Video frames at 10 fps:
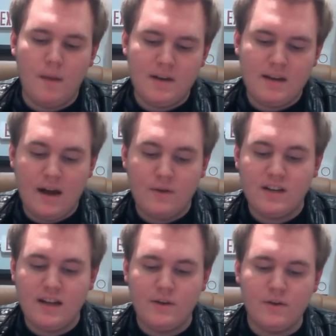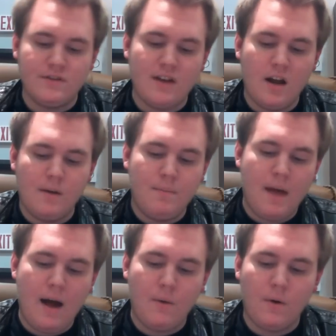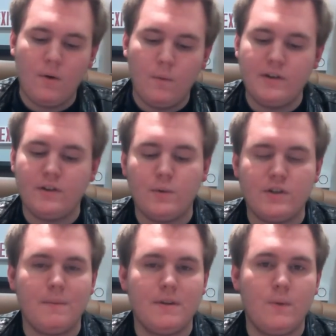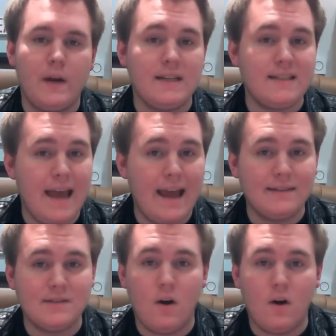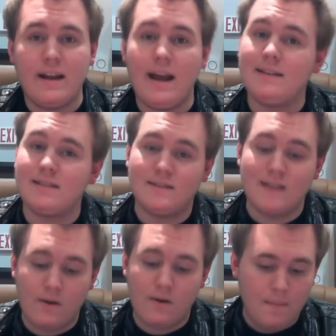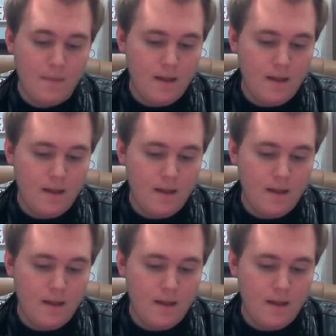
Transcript: up and down to get your desired power when you're switching between tanks, RDAs, etc.